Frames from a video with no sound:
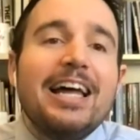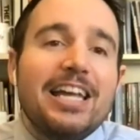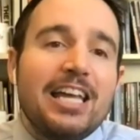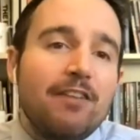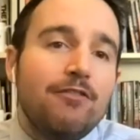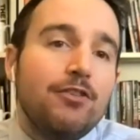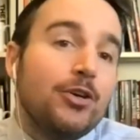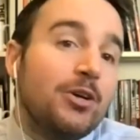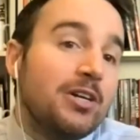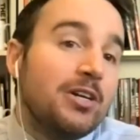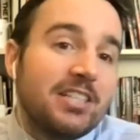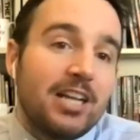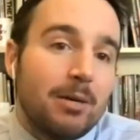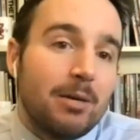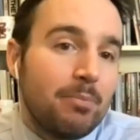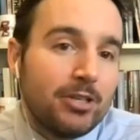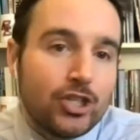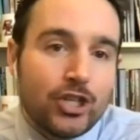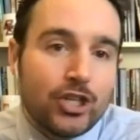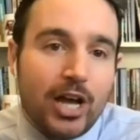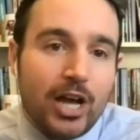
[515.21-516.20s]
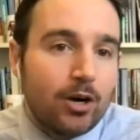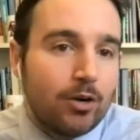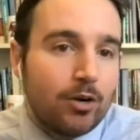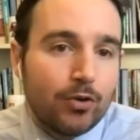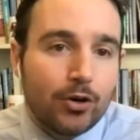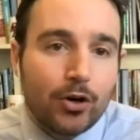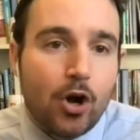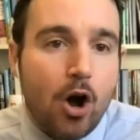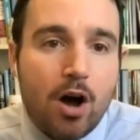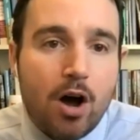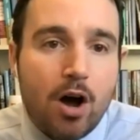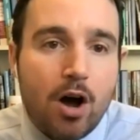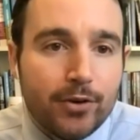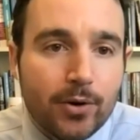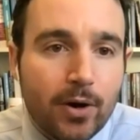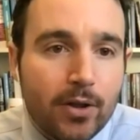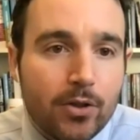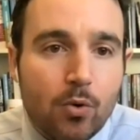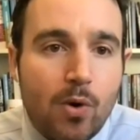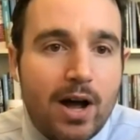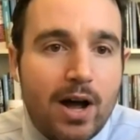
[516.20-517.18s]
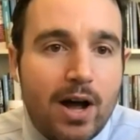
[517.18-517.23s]
if you could set up a chat over coffee or
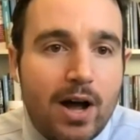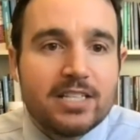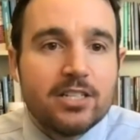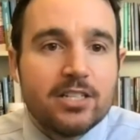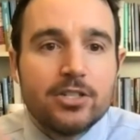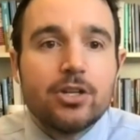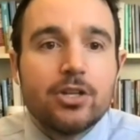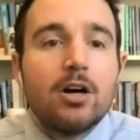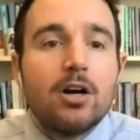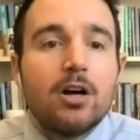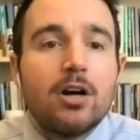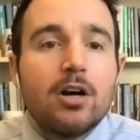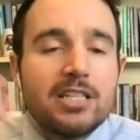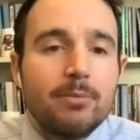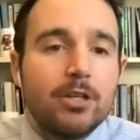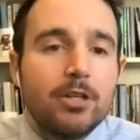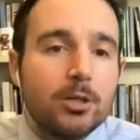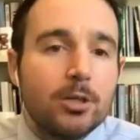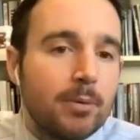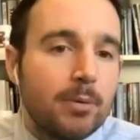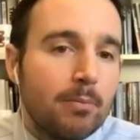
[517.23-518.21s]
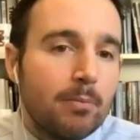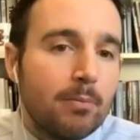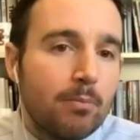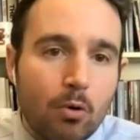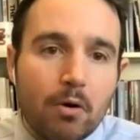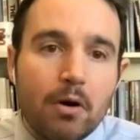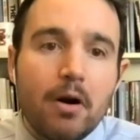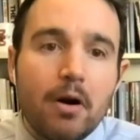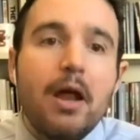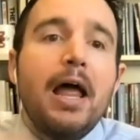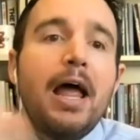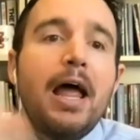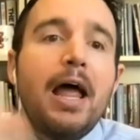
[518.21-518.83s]
otherwise to talk to them a little bit more,